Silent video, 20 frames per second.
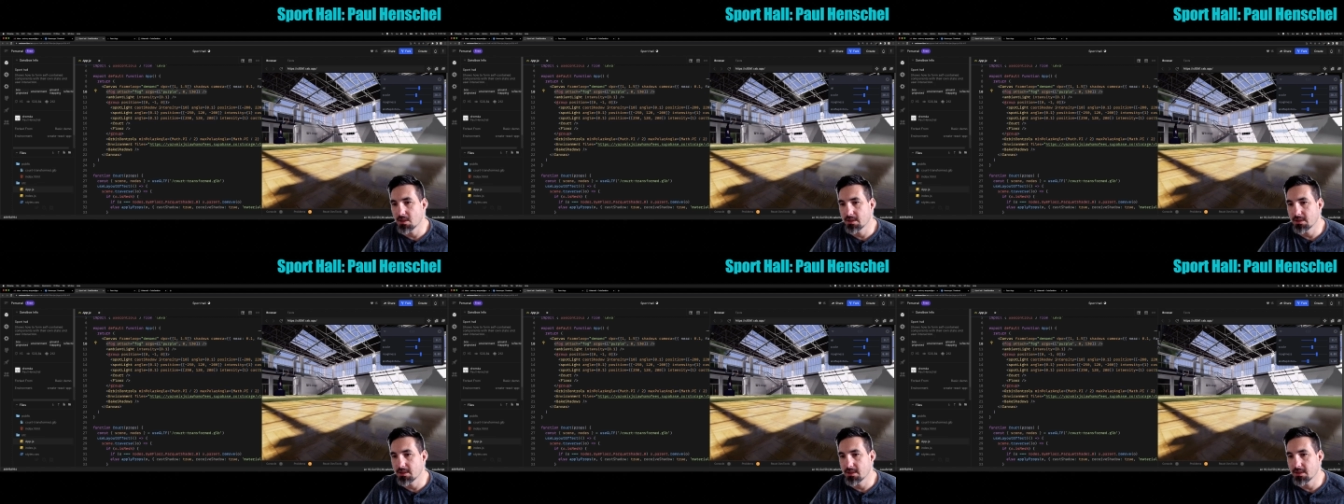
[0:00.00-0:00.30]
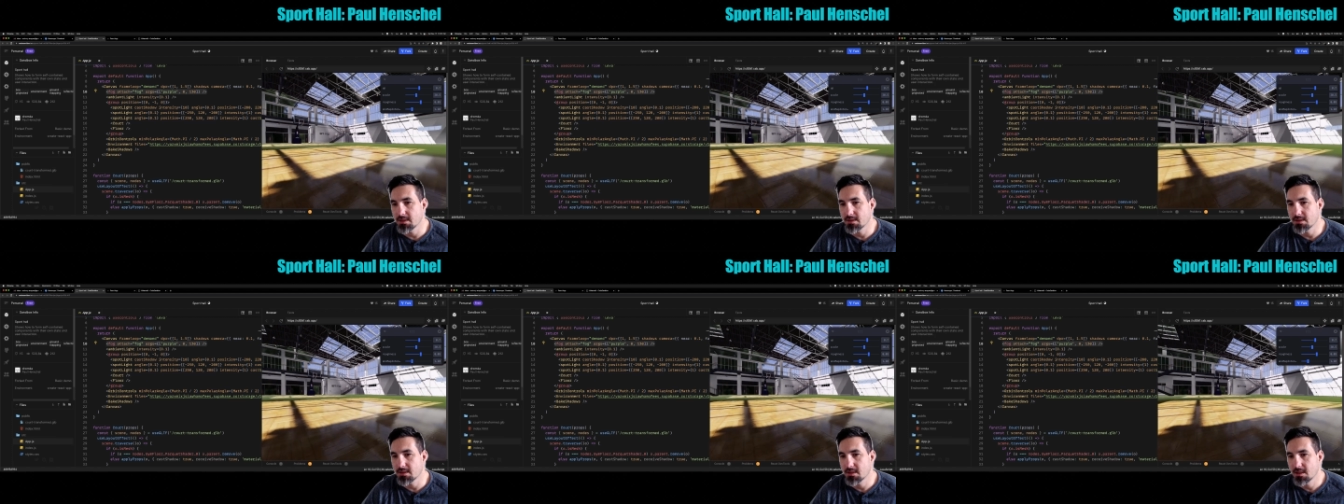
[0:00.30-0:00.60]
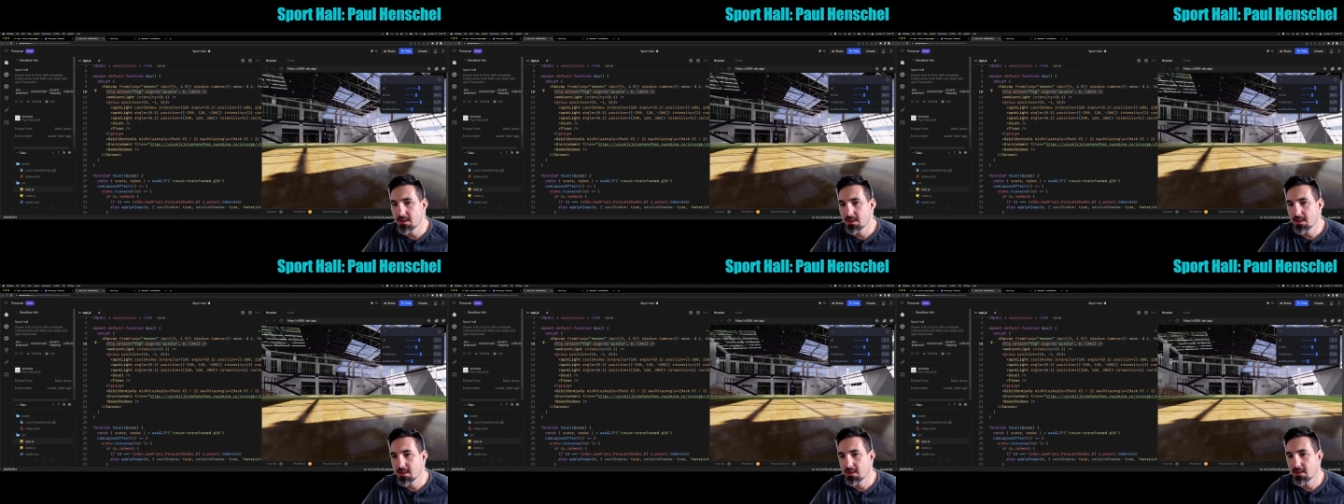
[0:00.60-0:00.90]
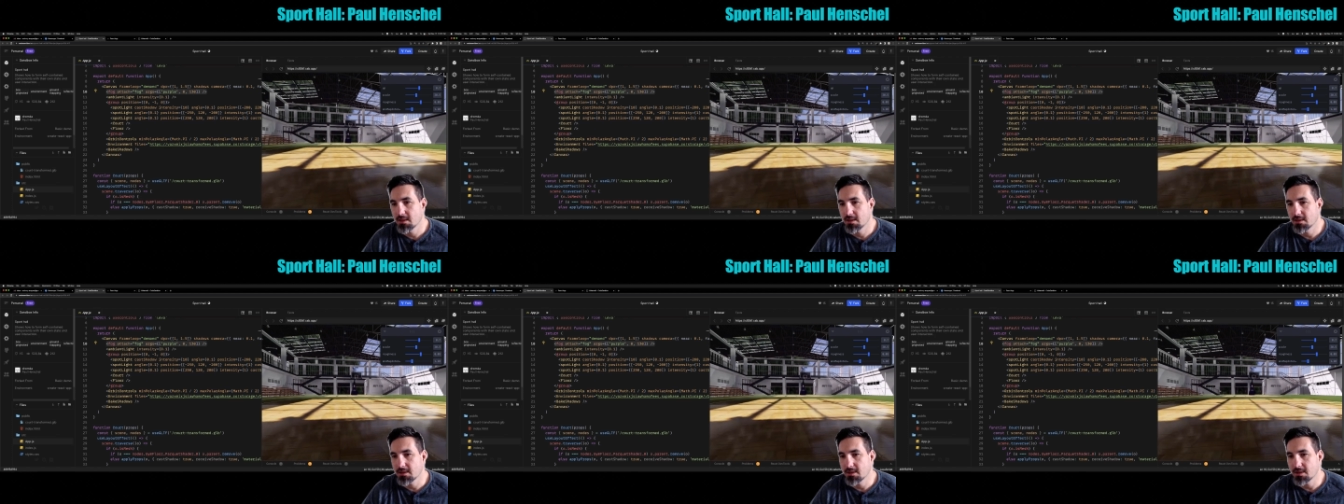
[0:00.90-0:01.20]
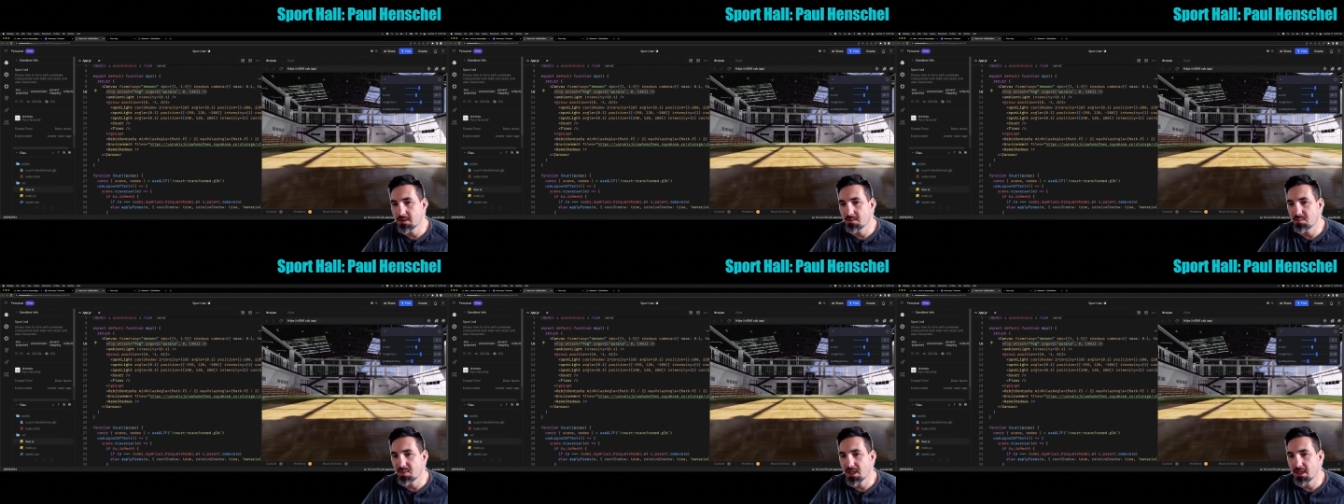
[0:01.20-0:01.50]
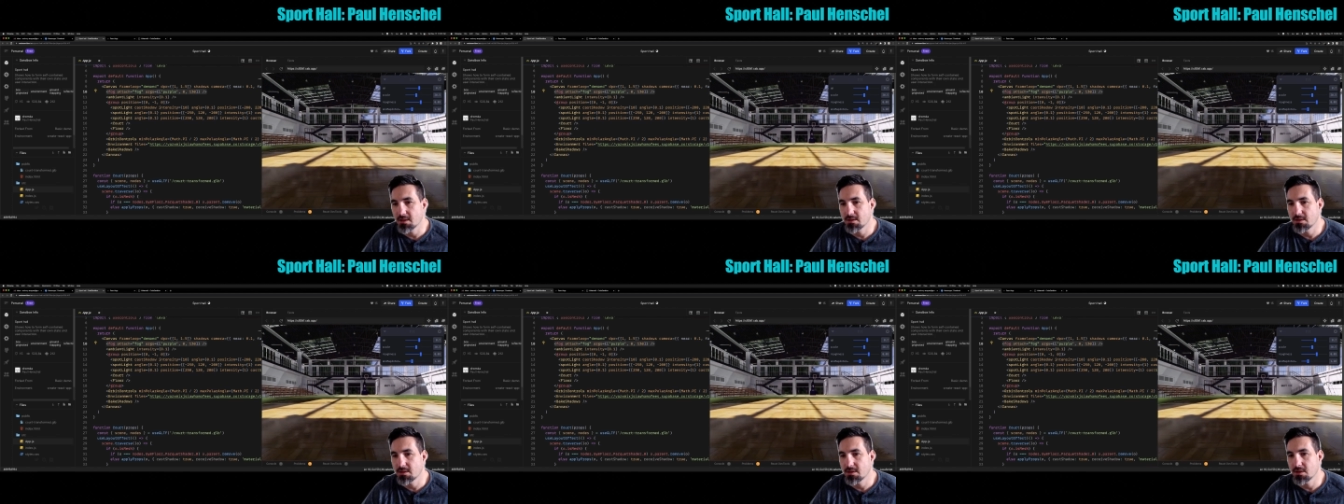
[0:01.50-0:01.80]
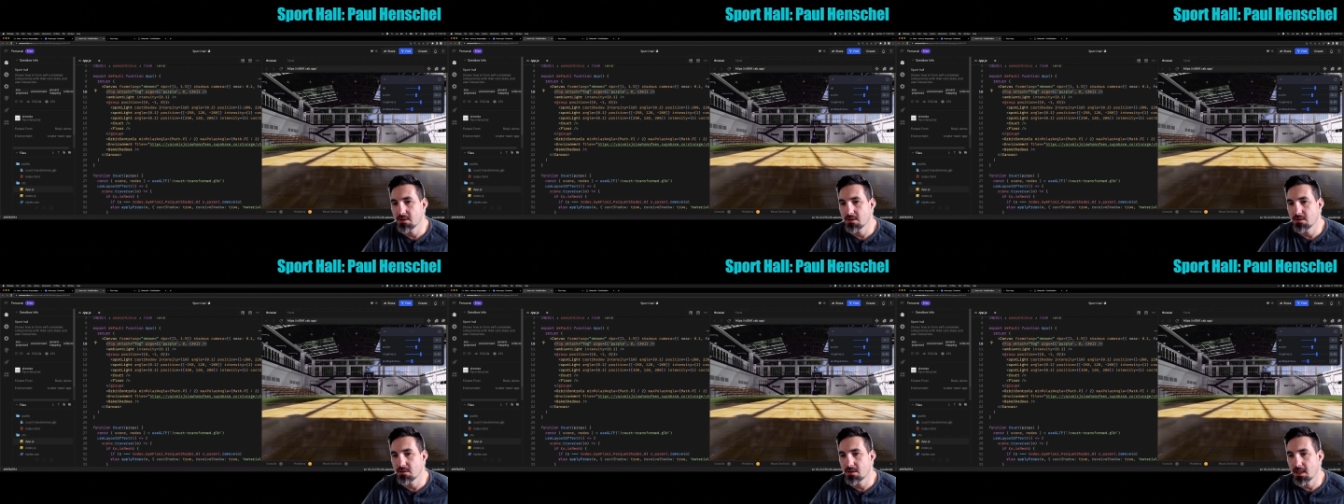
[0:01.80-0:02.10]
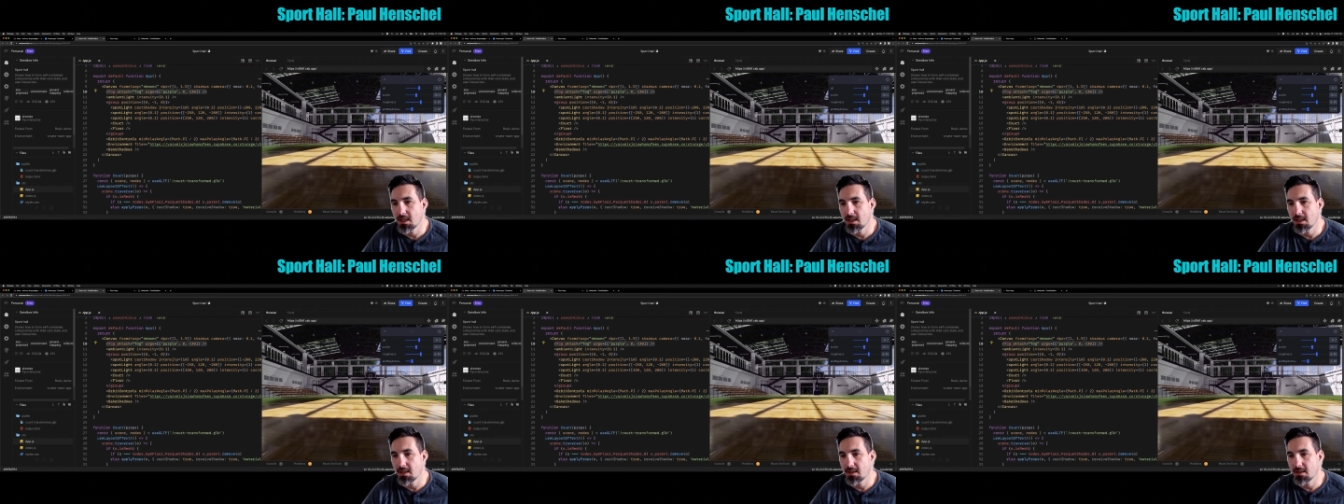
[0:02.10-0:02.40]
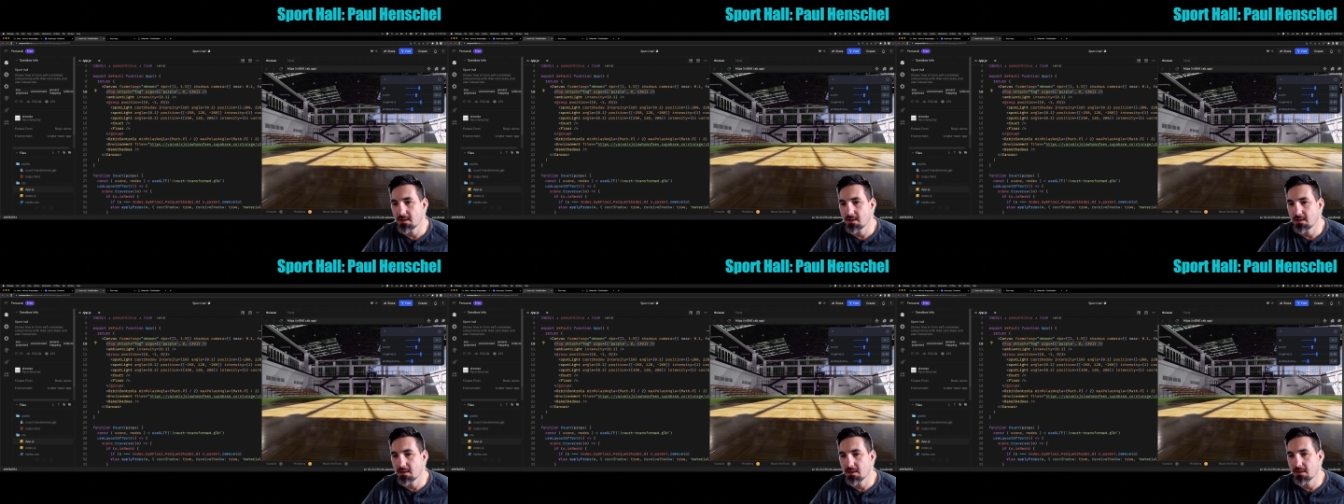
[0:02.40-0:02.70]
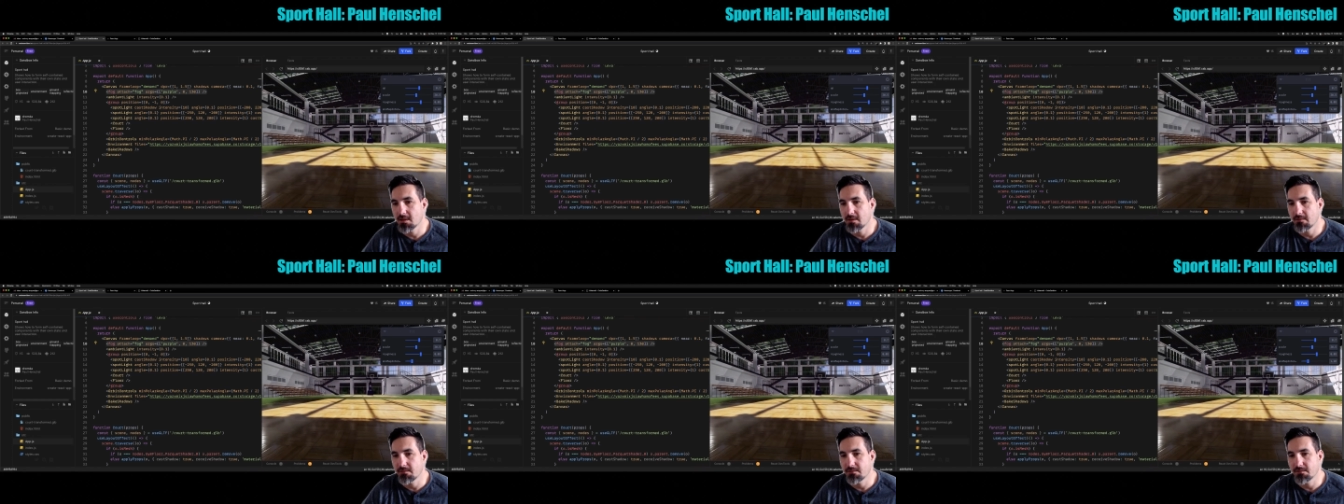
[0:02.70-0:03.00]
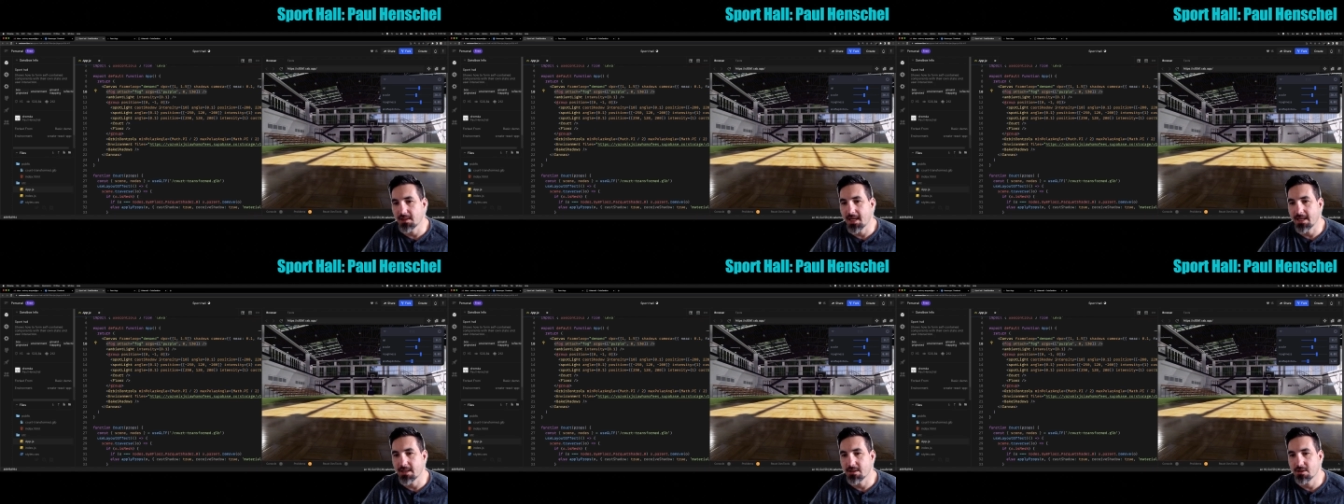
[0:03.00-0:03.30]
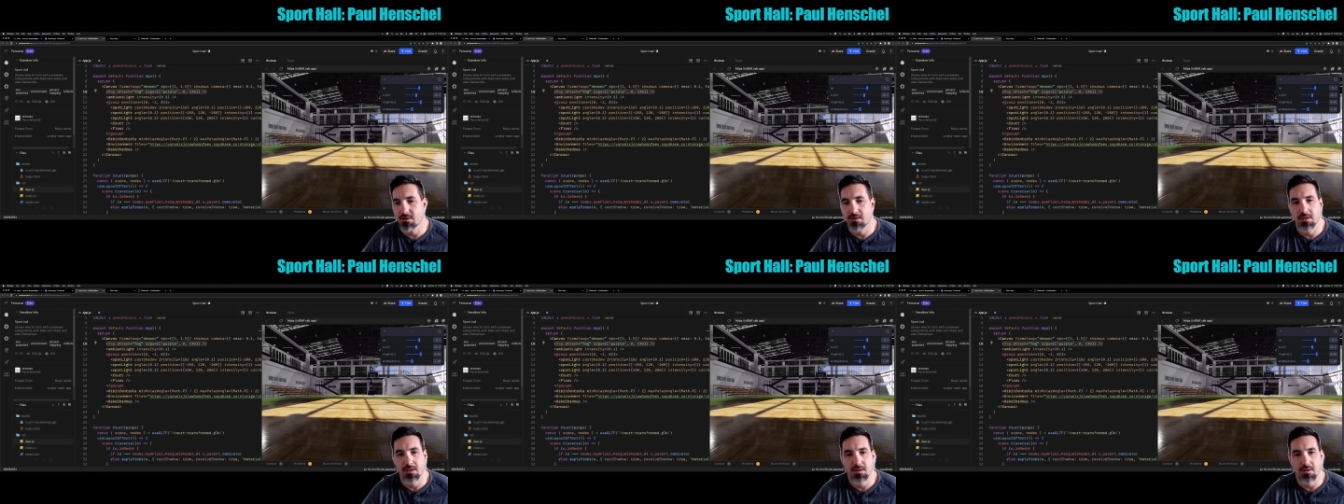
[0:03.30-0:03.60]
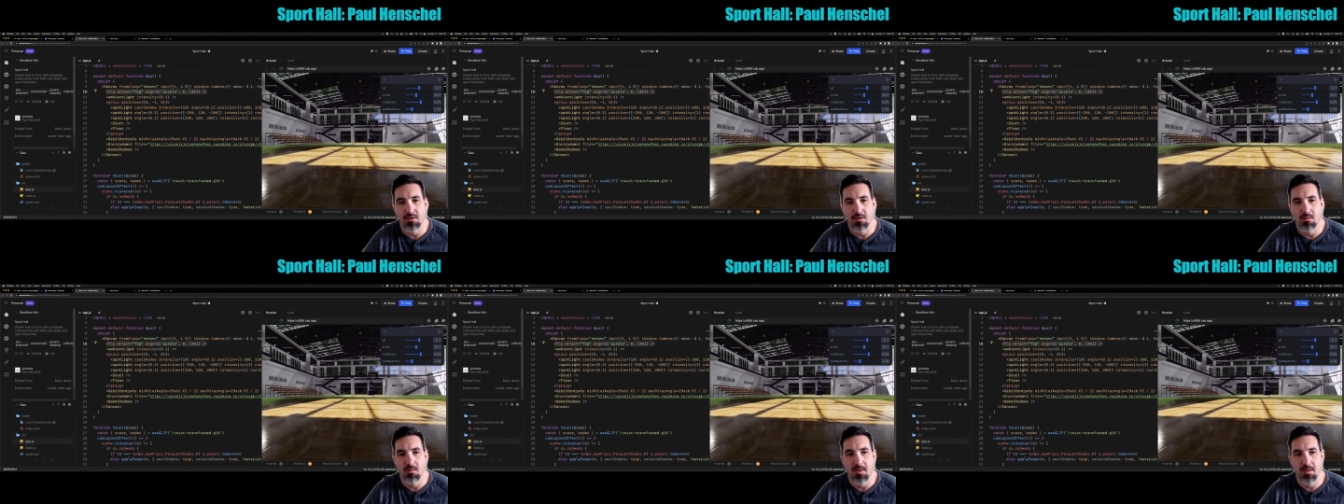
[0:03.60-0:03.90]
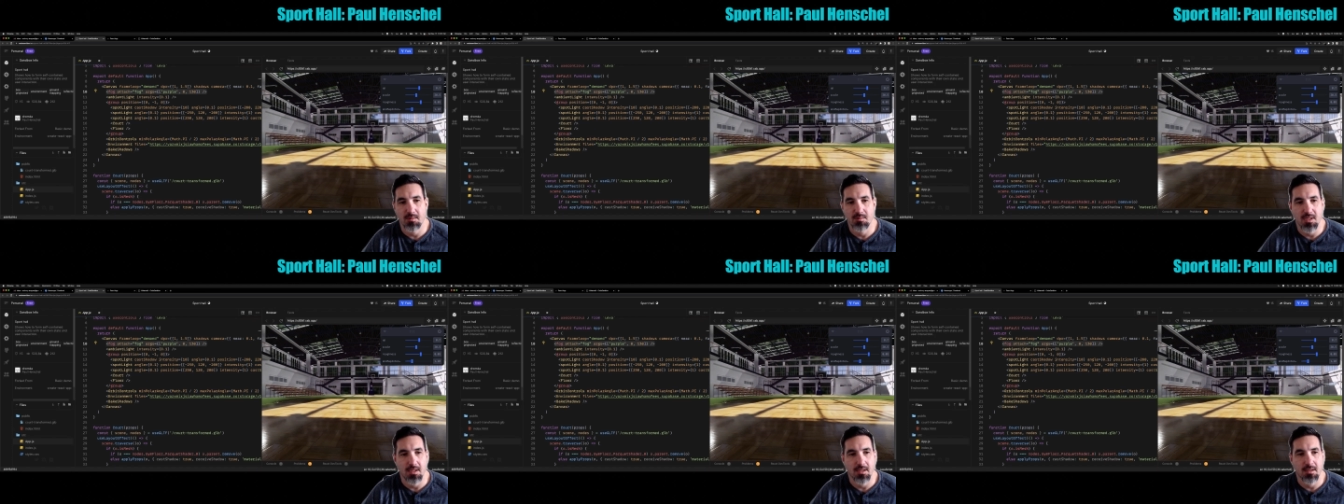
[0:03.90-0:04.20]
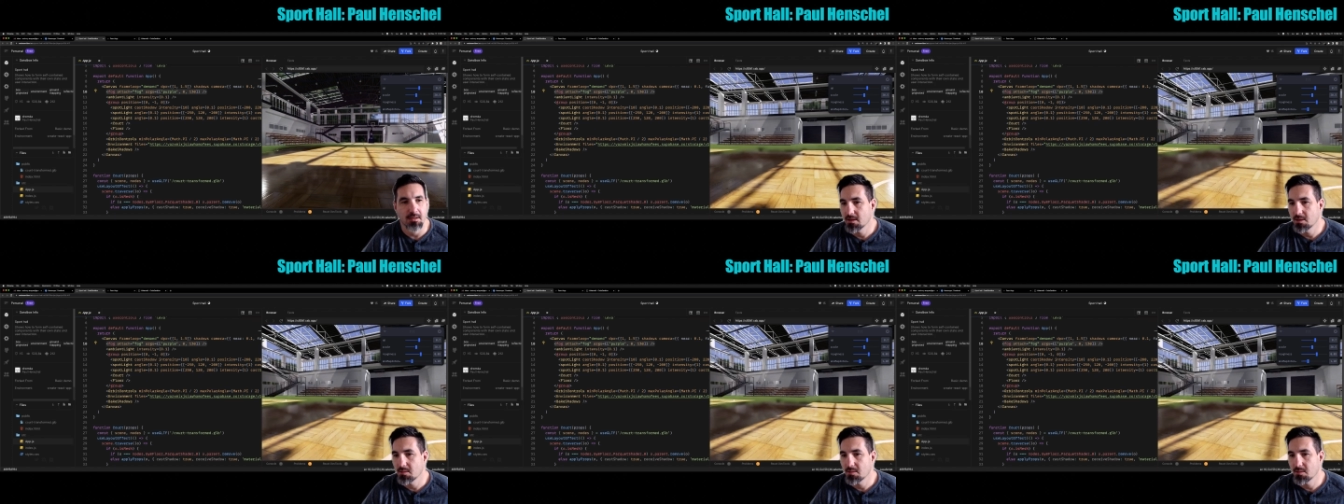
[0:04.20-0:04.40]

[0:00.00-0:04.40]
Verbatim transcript: on this compared to a, a flat traditional website.